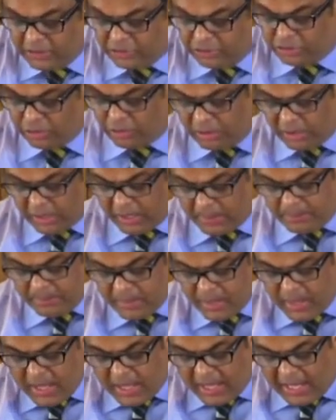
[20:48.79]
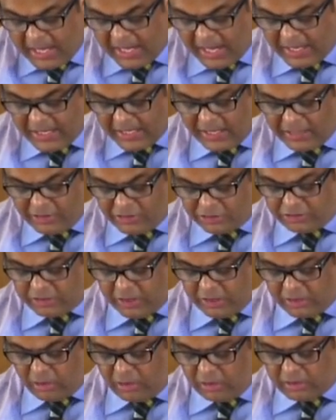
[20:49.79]
and showed him in an
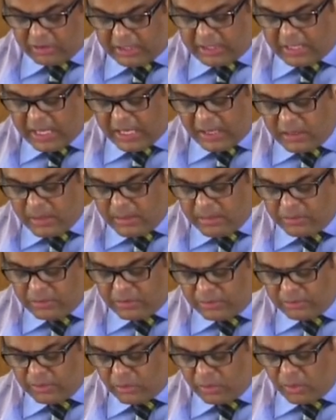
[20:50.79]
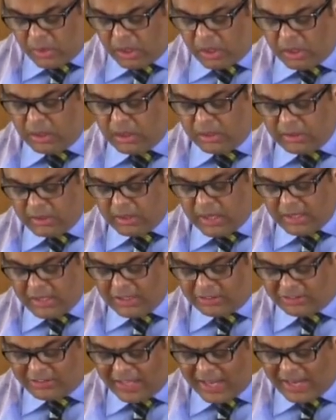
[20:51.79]
instant all the kingdoms of the world. And
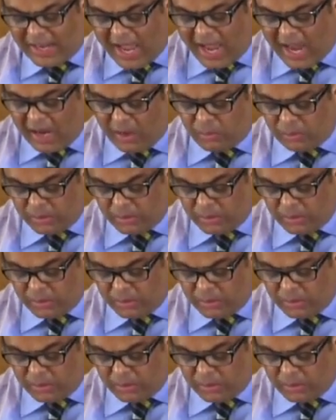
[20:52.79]
he said, I